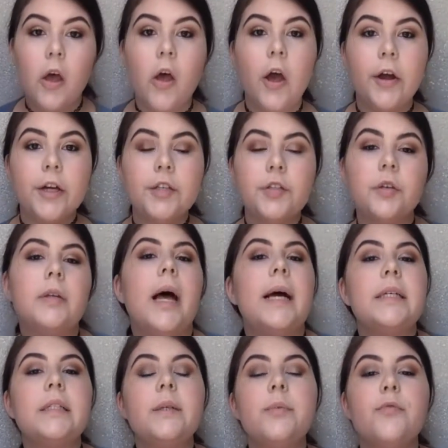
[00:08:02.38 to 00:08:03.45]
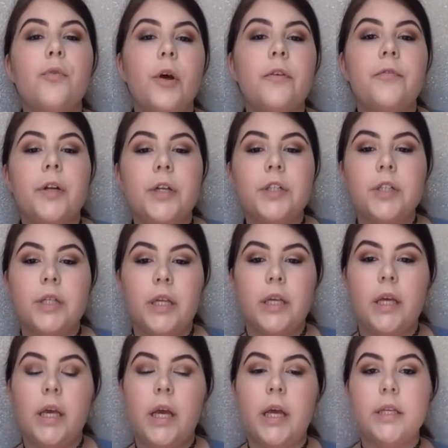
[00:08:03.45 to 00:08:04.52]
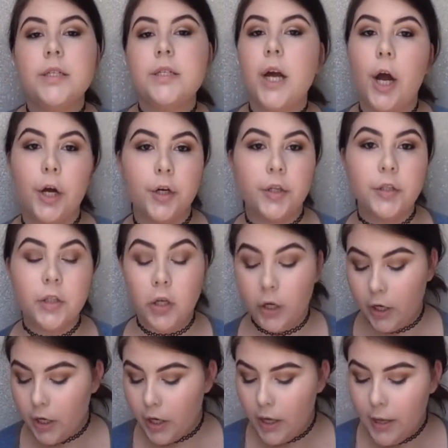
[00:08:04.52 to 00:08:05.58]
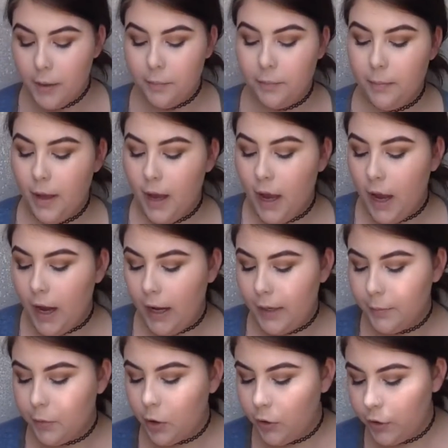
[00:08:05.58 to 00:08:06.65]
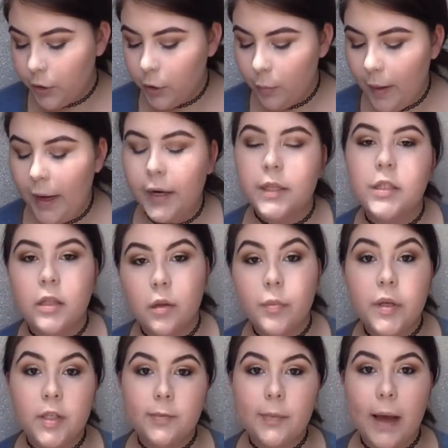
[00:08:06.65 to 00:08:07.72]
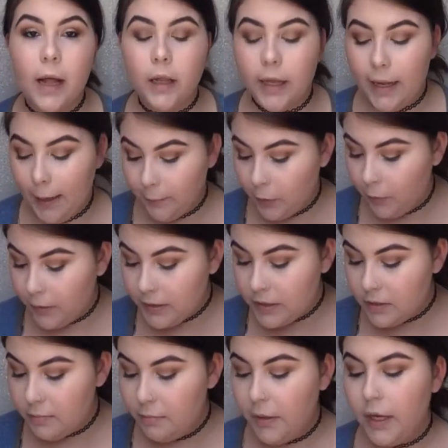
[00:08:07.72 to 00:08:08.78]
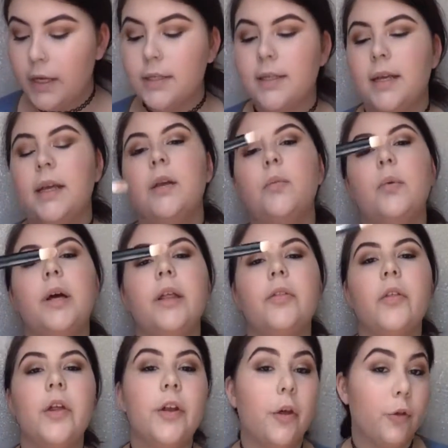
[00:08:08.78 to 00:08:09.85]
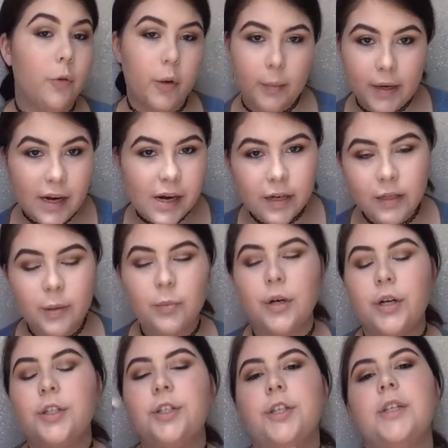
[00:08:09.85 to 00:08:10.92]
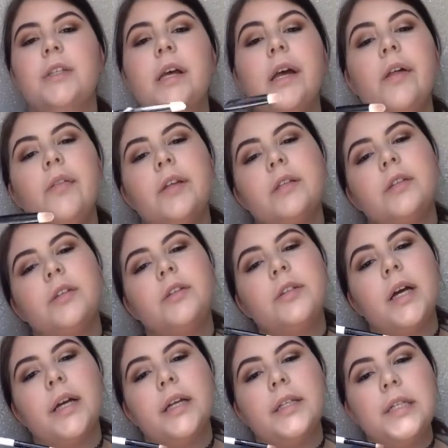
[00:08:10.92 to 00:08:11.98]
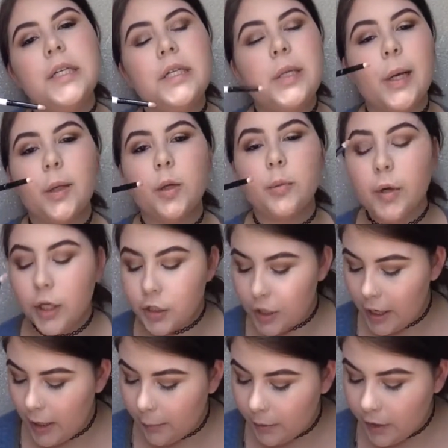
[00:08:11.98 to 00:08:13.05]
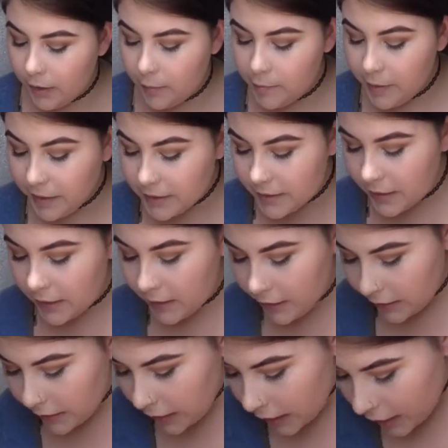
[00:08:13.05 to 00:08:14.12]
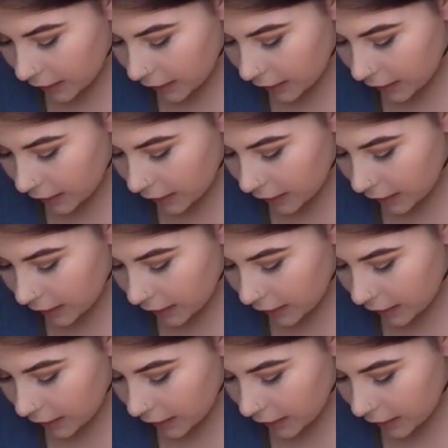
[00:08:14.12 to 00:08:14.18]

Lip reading: Alright, so lastly, before I finish the entire look, I'm going to go back into the peach palette, and I'm going to mix in with another one of my Kylie brushes, this little tiny detailer brush, and I'm going to mix in